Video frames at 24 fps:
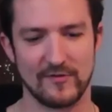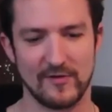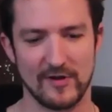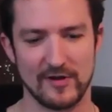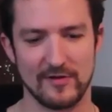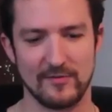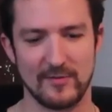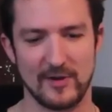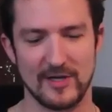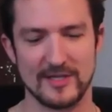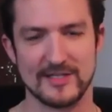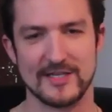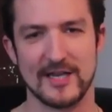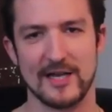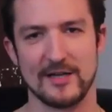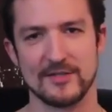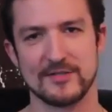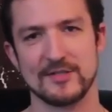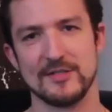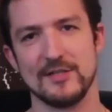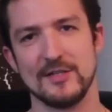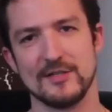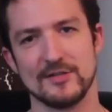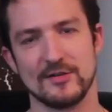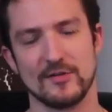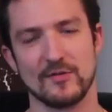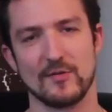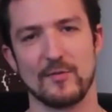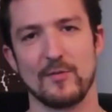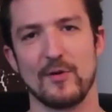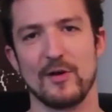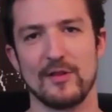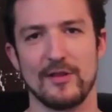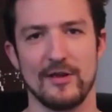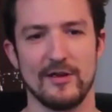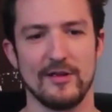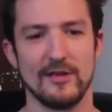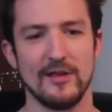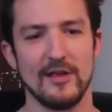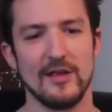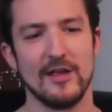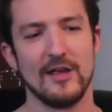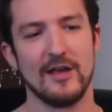a friend of mine's house, and his older brother